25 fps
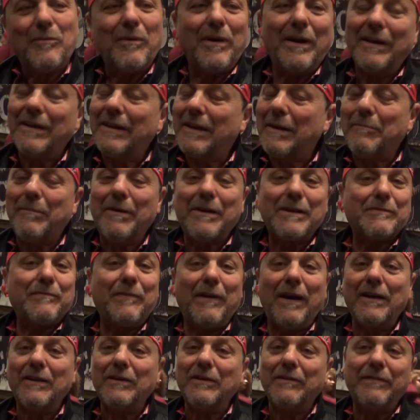Well, the best
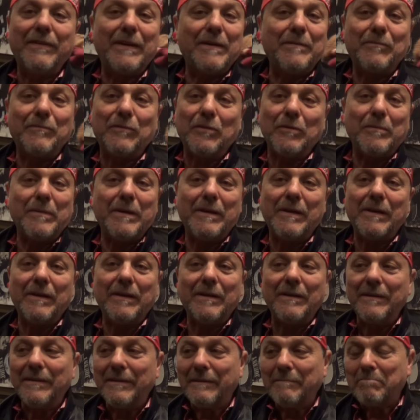fight of him to
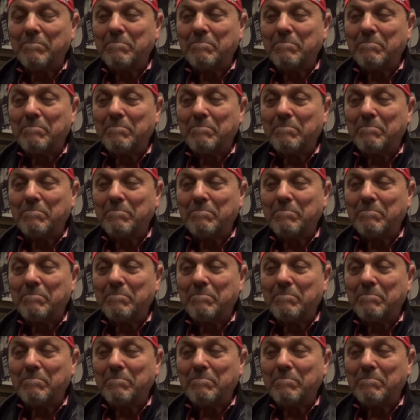me